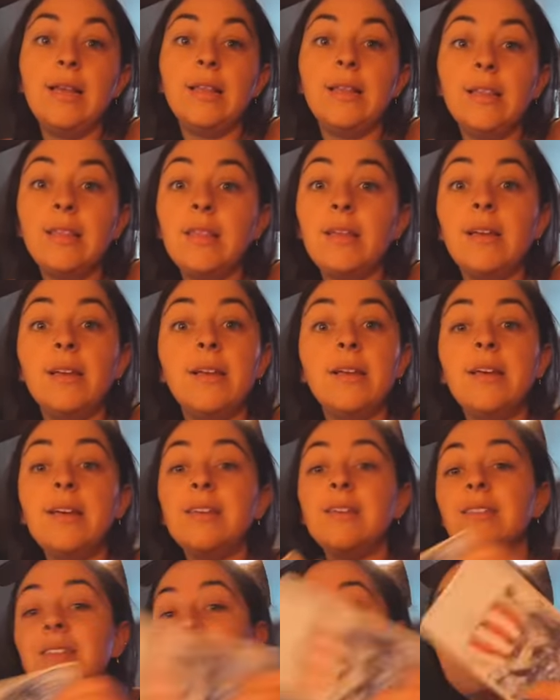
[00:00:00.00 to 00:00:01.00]
The thing
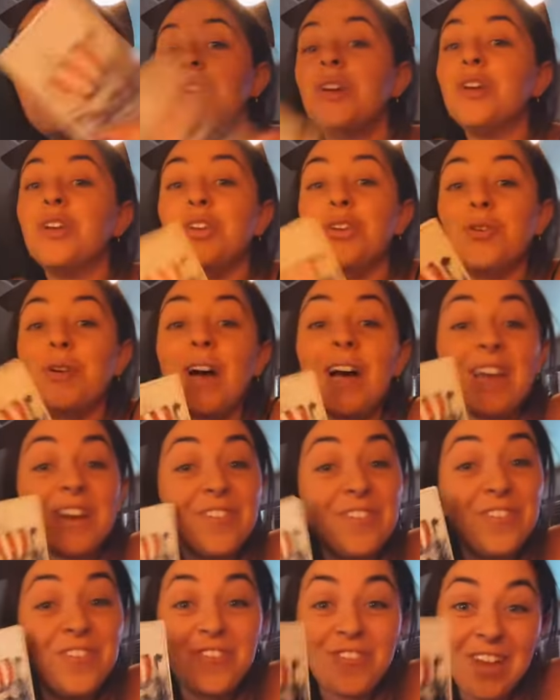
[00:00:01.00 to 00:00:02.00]
is, you got
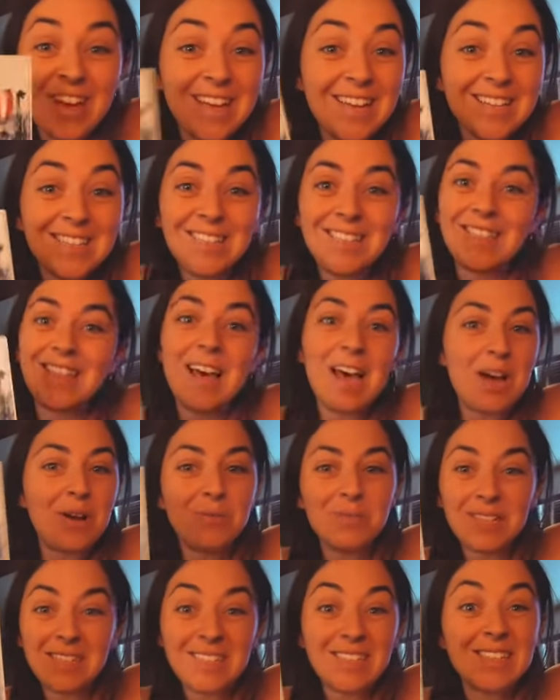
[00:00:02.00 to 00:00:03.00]
to face
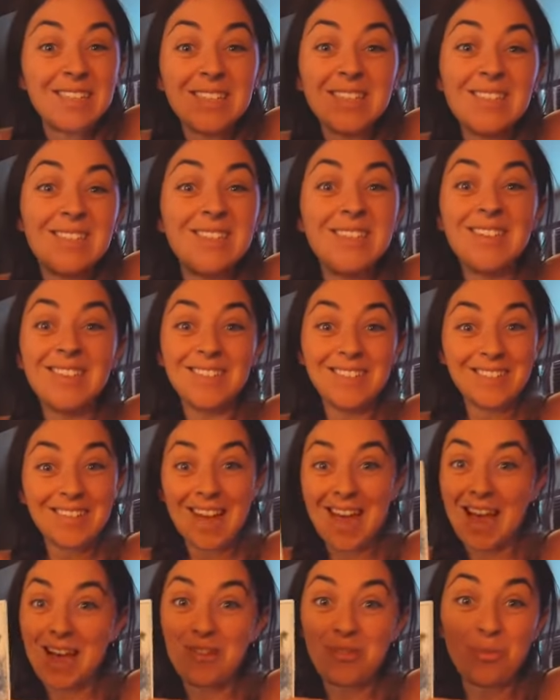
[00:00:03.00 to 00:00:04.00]
that resistance
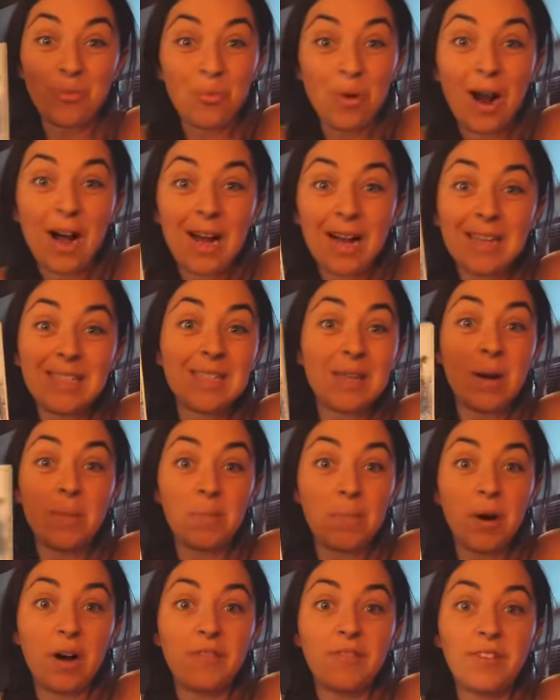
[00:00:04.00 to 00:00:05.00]
and rise
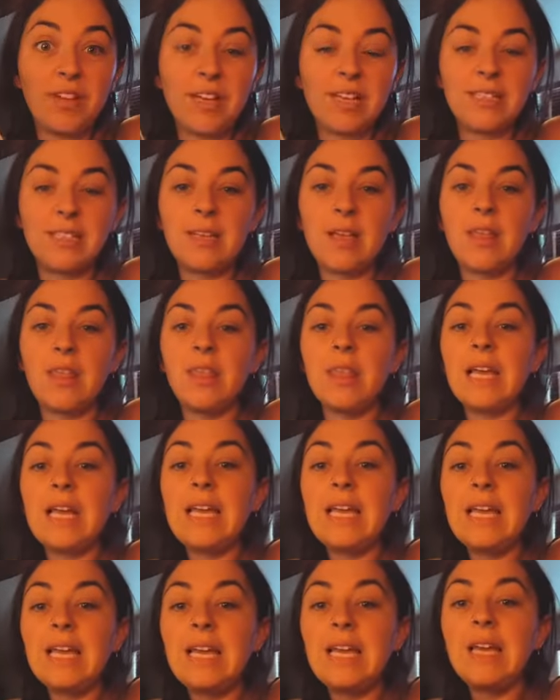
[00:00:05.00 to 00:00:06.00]
above it. The
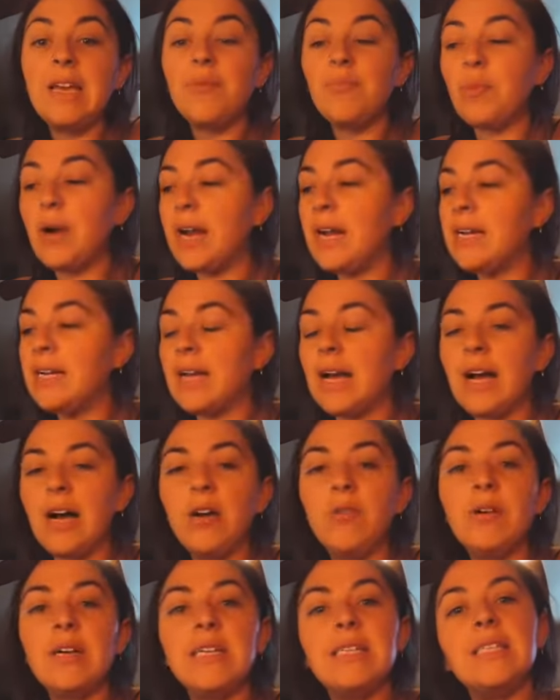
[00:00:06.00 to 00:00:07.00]
key right
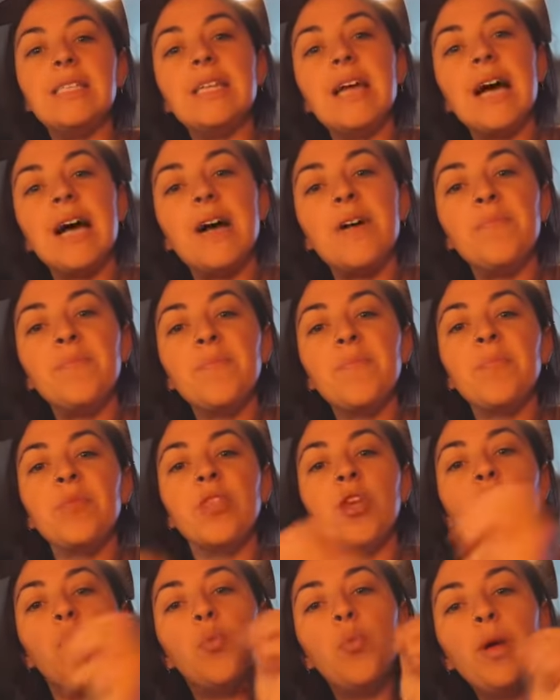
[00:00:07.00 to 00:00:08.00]
now is that
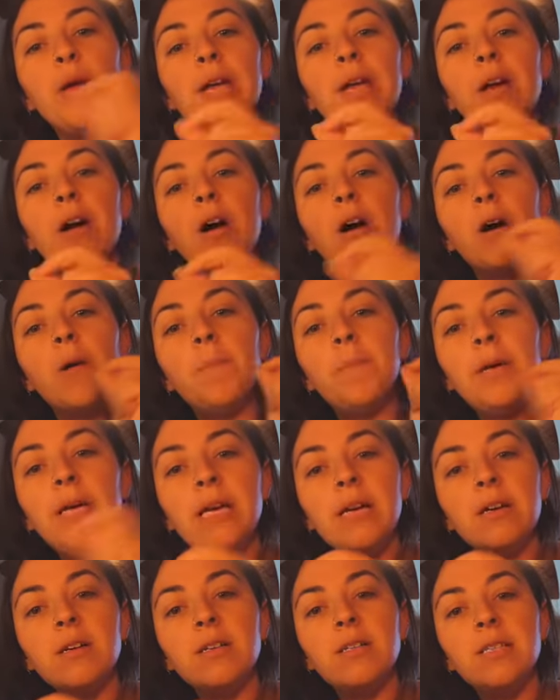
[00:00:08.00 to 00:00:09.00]
we are
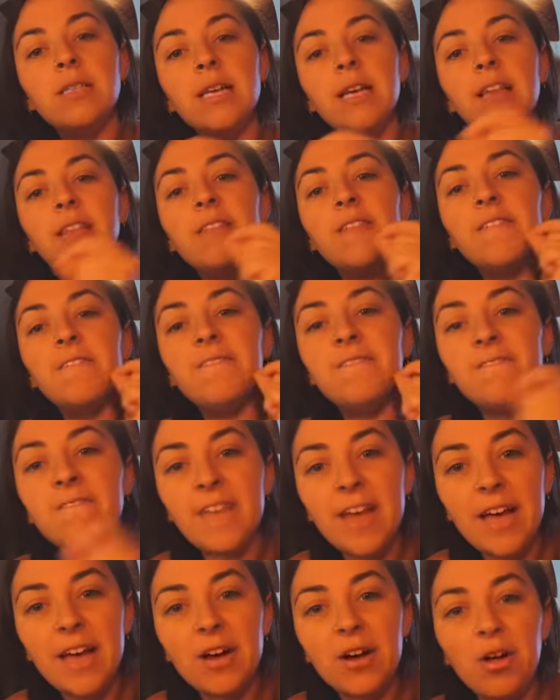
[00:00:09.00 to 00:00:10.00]
piercing the
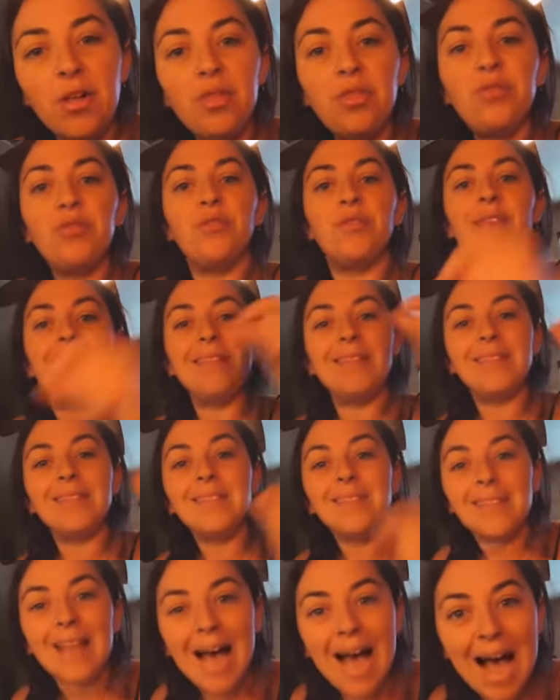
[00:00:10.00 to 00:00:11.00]
veil through the
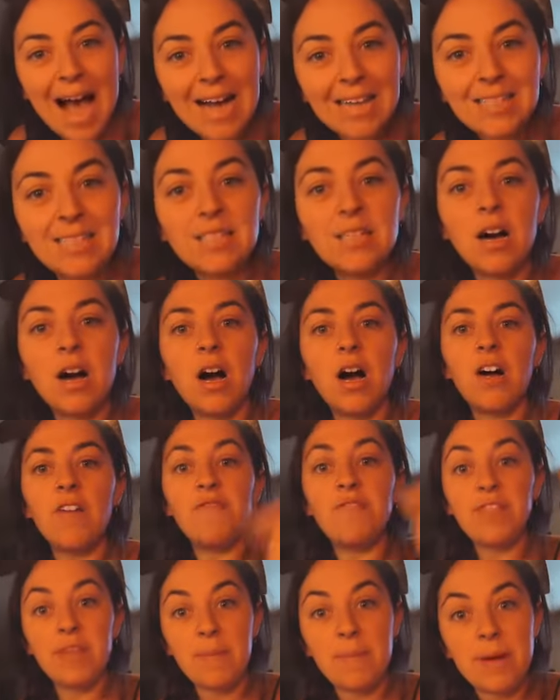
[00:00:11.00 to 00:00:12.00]
last
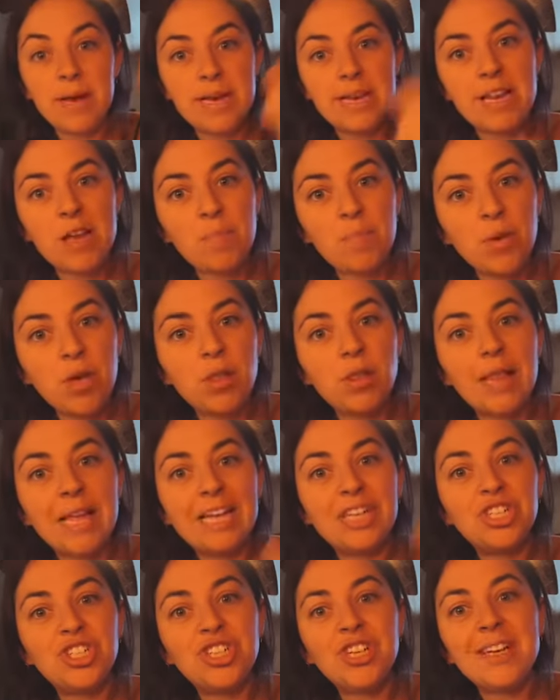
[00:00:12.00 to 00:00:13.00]
of the
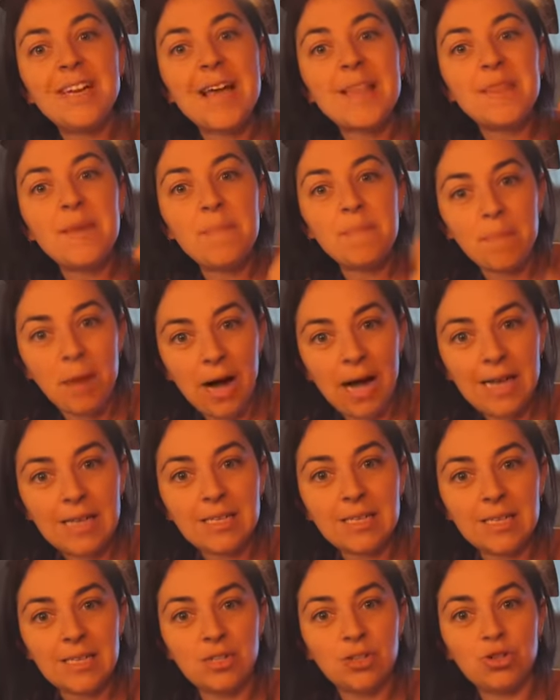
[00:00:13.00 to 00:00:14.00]
manipulation and the
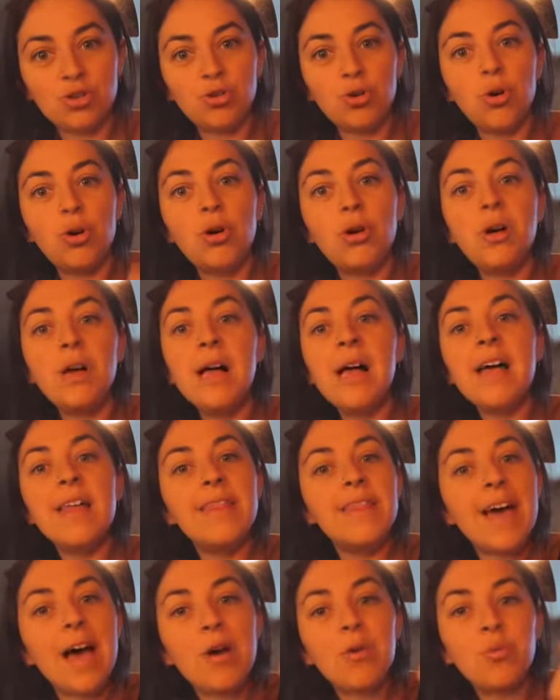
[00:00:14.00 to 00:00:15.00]
mind control
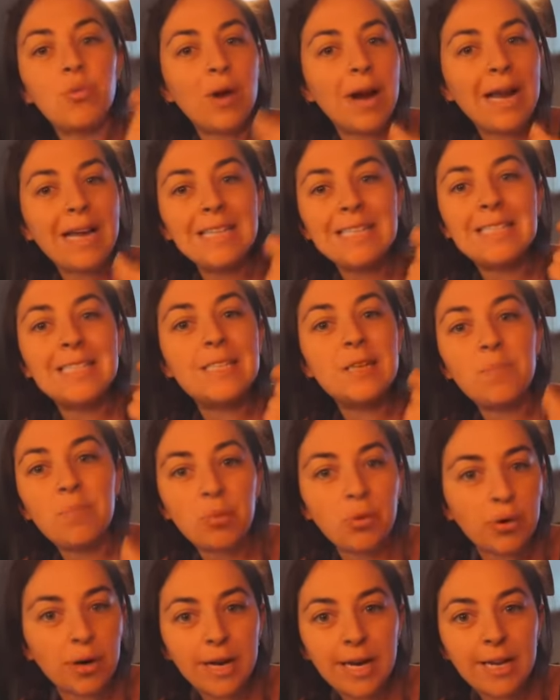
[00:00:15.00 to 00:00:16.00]
that reigns
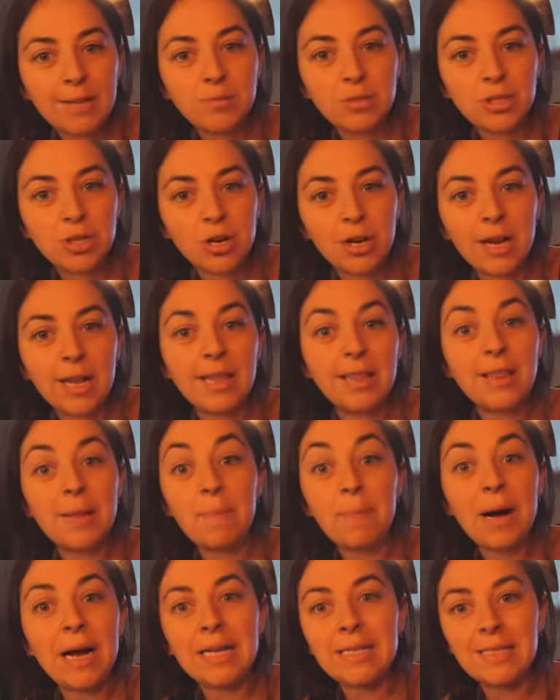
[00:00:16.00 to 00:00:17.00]
supreme during the
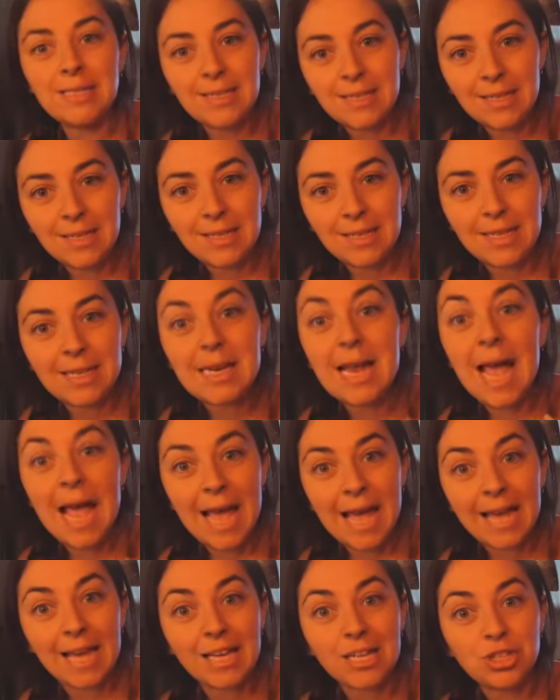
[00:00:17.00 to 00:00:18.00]
Piscean
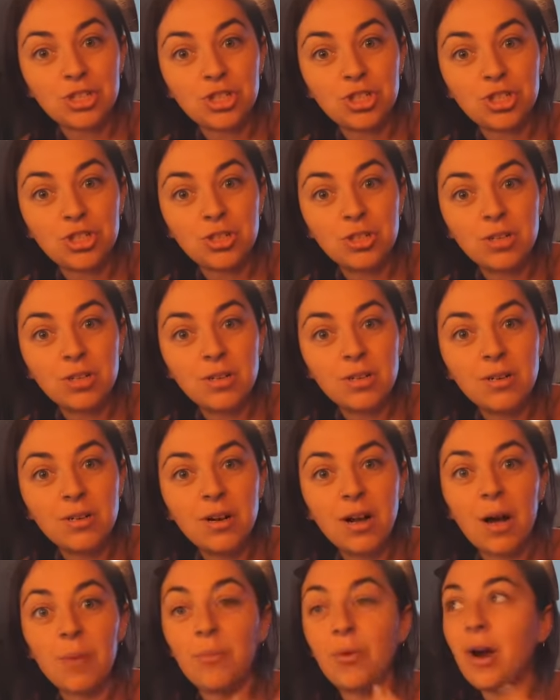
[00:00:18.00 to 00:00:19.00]
age.
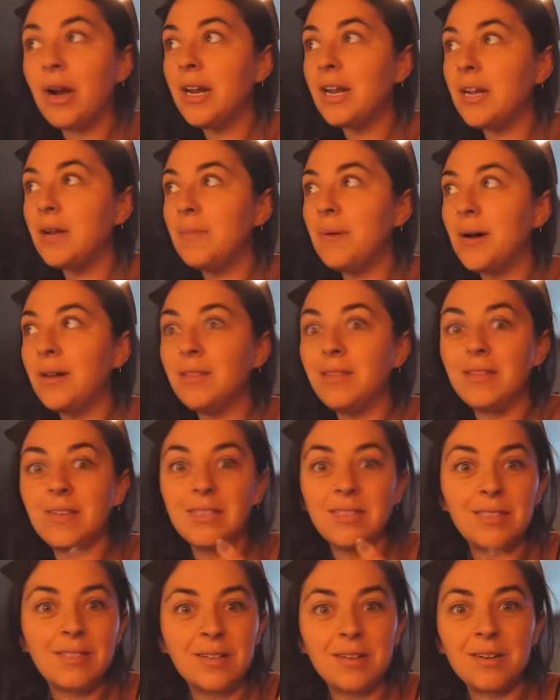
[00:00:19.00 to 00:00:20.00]
I'm writing about
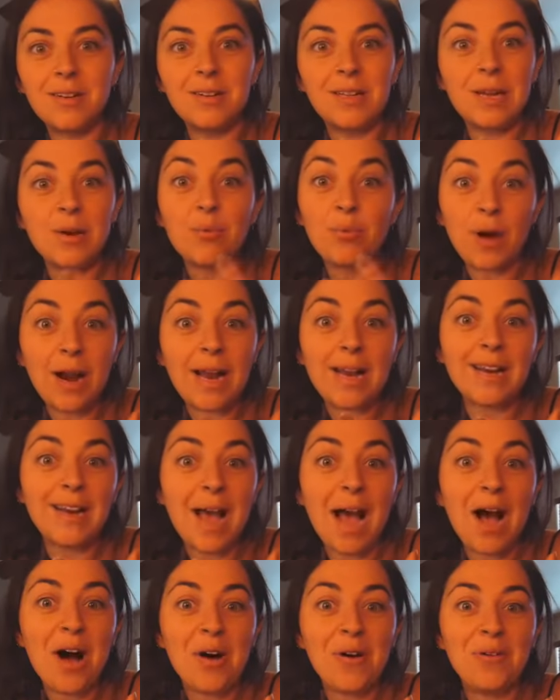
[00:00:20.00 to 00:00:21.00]
this literally right
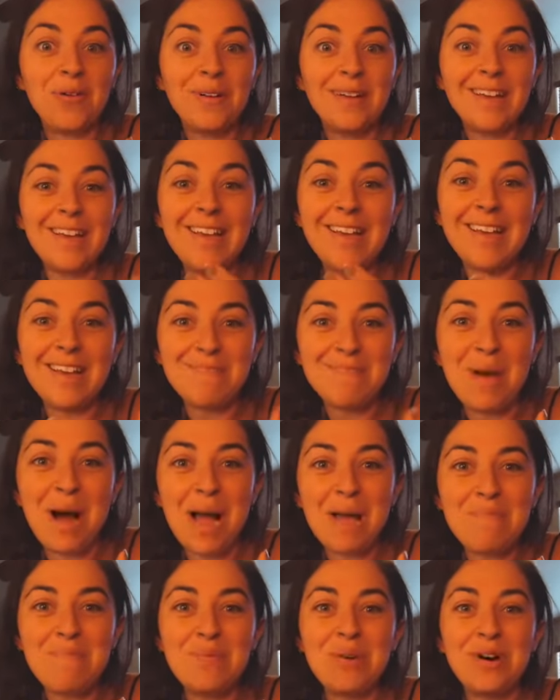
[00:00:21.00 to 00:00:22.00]
now in my